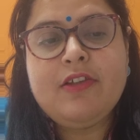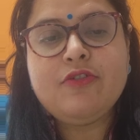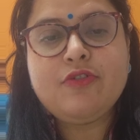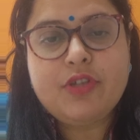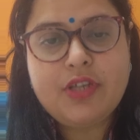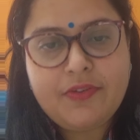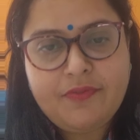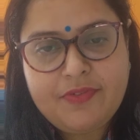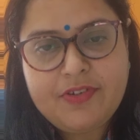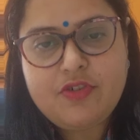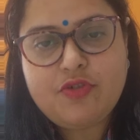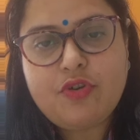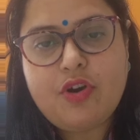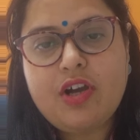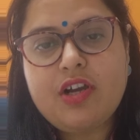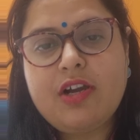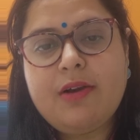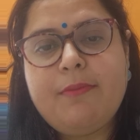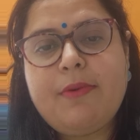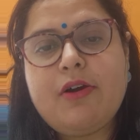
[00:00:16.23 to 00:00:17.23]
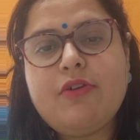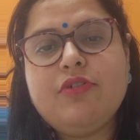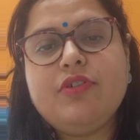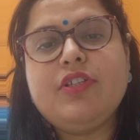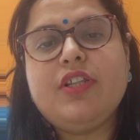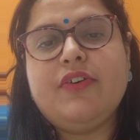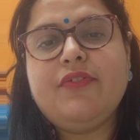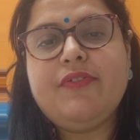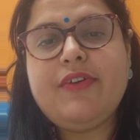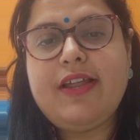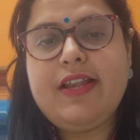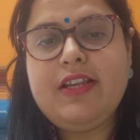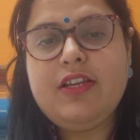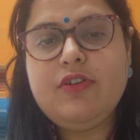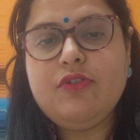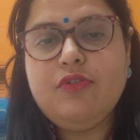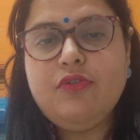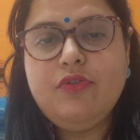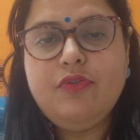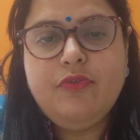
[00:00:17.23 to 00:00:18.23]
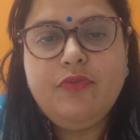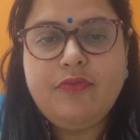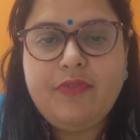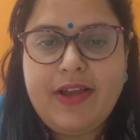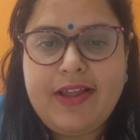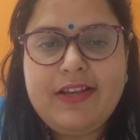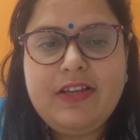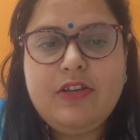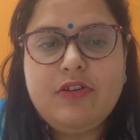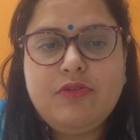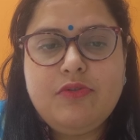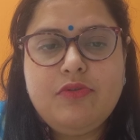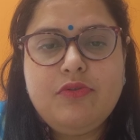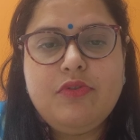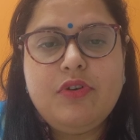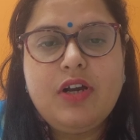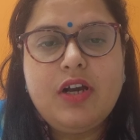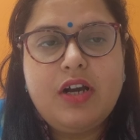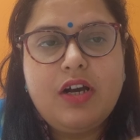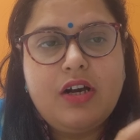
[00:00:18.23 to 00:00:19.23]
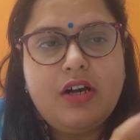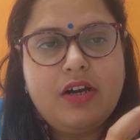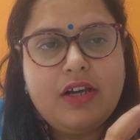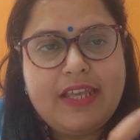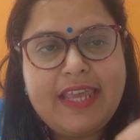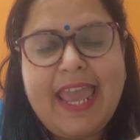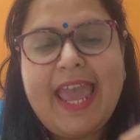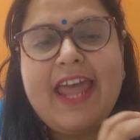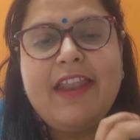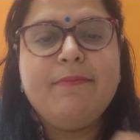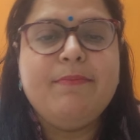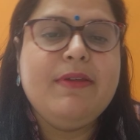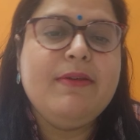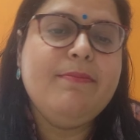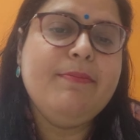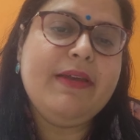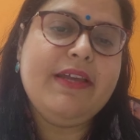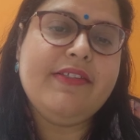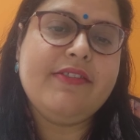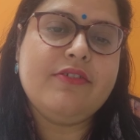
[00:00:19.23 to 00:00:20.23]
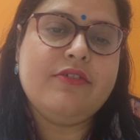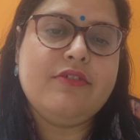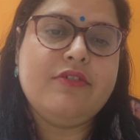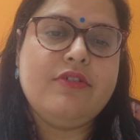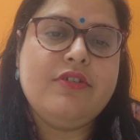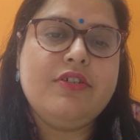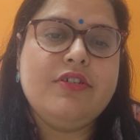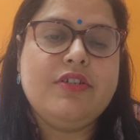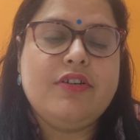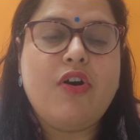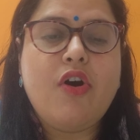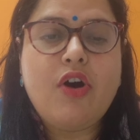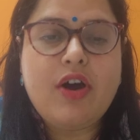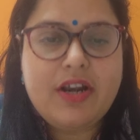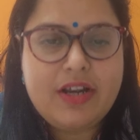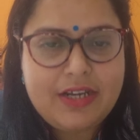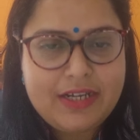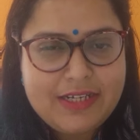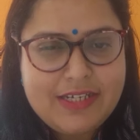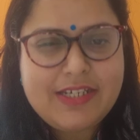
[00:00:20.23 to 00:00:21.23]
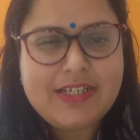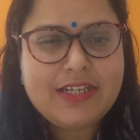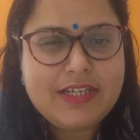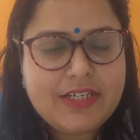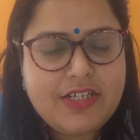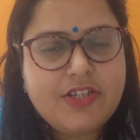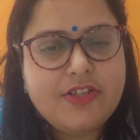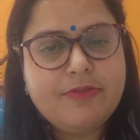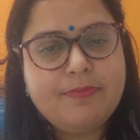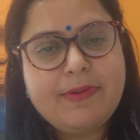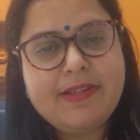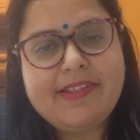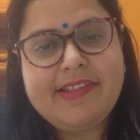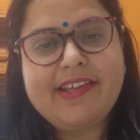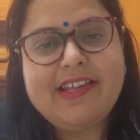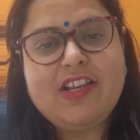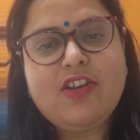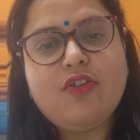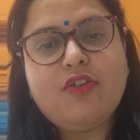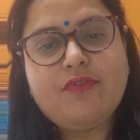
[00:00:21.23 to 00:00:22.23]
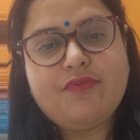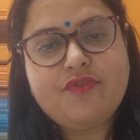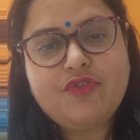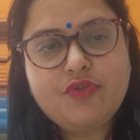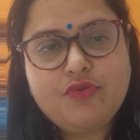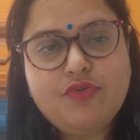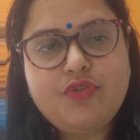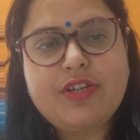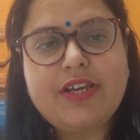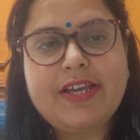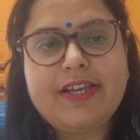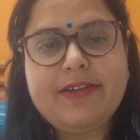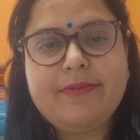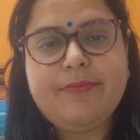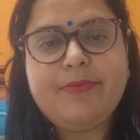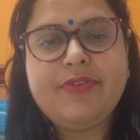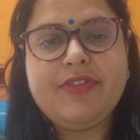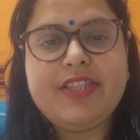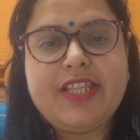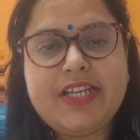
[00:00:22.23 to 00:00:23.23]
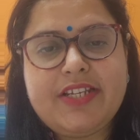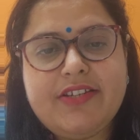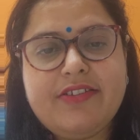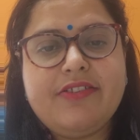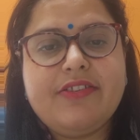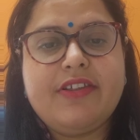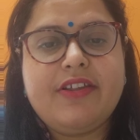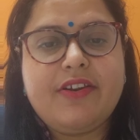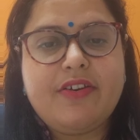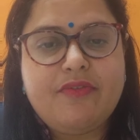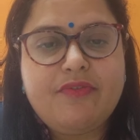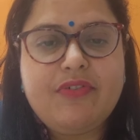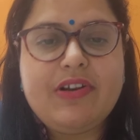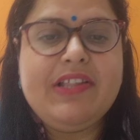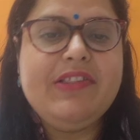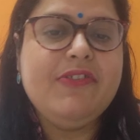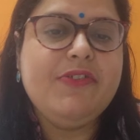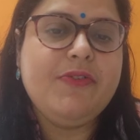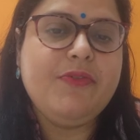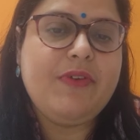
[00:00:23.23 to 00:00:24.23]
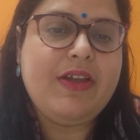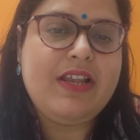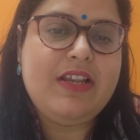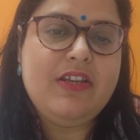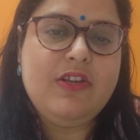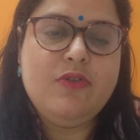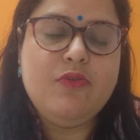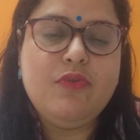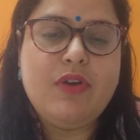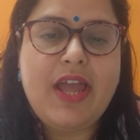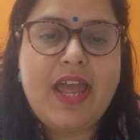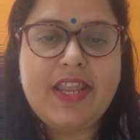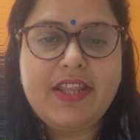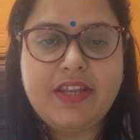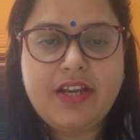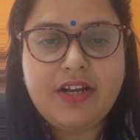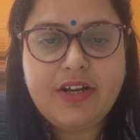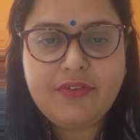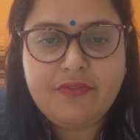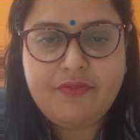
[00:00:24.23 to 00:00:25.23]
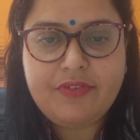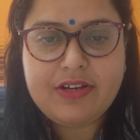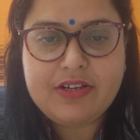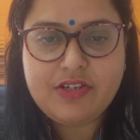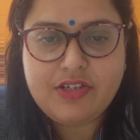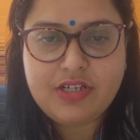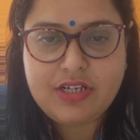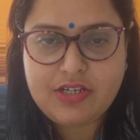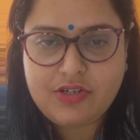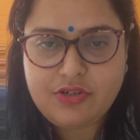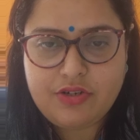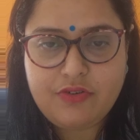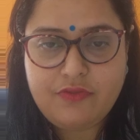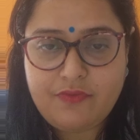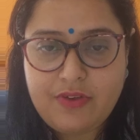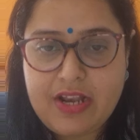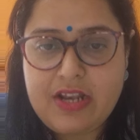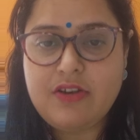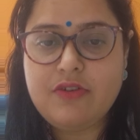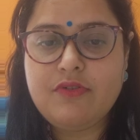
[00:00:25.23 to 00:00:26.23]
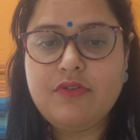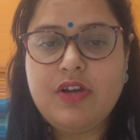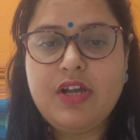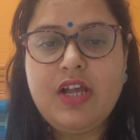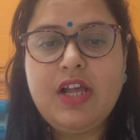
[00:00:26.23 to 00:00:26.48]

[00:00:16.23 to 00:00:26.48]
So if we talk about the value, can be measured, or it is basically of two types, that is the reference value and the differentiation value.